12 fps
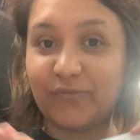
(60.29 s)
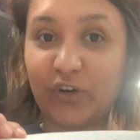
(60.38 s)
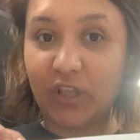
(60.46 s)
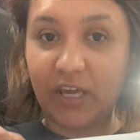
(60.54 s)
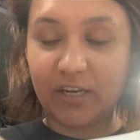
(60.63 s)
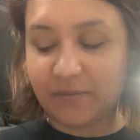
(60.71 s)

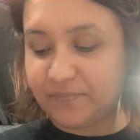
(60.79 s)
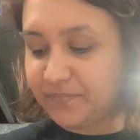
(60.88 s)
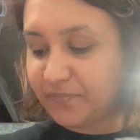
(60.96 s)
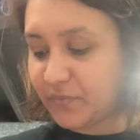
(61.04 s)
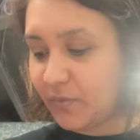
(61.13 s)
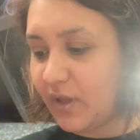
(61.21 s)
for later,
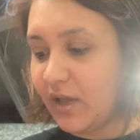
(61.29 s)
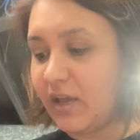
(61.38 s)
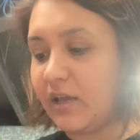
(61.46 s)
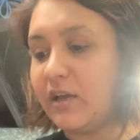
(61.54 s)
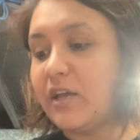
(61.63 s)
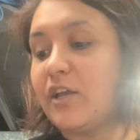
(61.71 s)

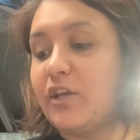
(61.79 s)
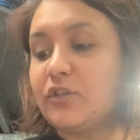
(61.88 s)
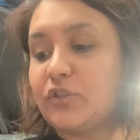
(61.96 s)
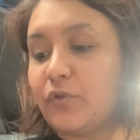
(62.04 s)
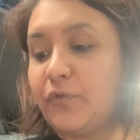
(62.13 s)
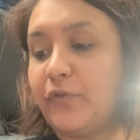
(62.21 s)
okay?
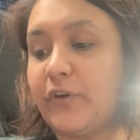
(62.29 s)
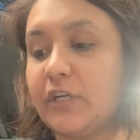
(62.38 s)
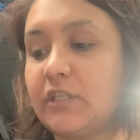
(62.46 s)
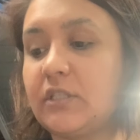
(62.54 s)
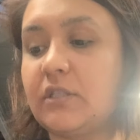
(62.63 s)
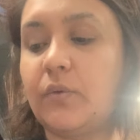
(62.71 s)
So
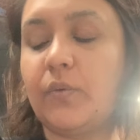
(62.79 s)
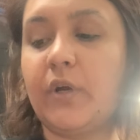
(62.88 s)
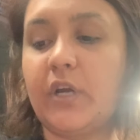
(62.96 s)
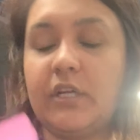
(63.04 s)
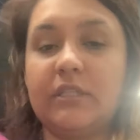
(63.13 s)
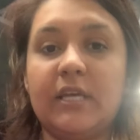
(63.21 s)
first, we're
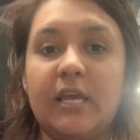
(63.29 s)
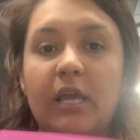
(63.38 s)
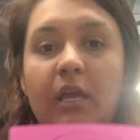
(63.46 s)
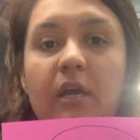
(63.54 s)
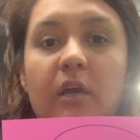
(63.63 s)
gonna take